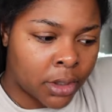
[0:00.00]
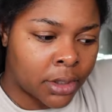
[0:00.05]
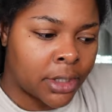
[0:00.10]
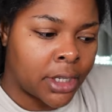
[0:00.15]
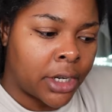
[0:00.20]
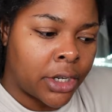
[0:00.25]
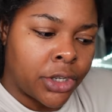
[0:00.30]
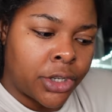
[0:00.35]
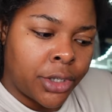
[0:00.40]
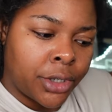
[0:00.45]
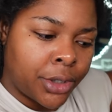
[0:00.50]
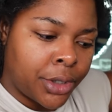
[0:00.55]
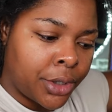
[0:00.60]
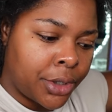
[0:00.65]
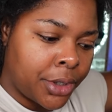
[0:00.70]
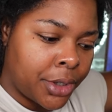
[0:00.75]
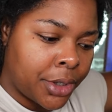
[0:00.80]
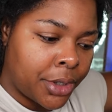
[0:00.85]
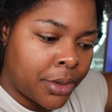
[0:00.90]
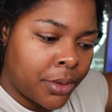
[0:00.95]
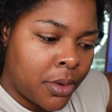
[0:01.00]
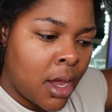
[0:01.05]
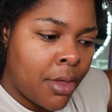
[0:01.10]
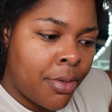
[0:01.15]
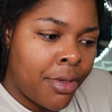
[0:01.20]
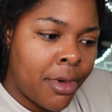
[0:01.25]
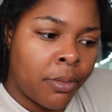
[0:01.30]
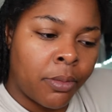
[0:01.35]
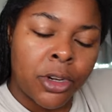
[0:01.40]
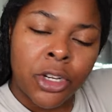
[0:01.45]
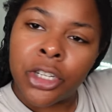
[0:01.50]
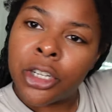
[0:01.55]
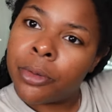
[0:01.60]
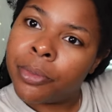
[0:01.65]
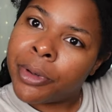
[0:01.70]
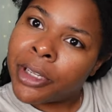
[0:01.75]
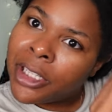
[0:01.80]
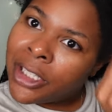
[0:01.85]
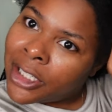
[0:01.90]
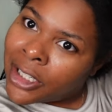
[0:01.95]
section to do, and then we should
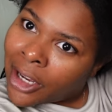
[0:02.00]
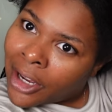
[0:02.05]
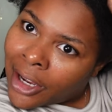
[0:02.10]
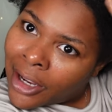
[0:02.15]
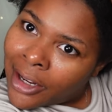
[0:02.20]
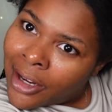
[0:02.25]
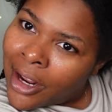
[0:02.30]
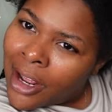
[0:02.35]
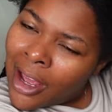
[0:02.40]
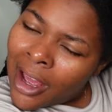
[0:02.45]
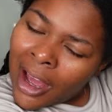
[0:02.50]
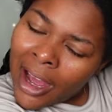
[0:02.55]
be done.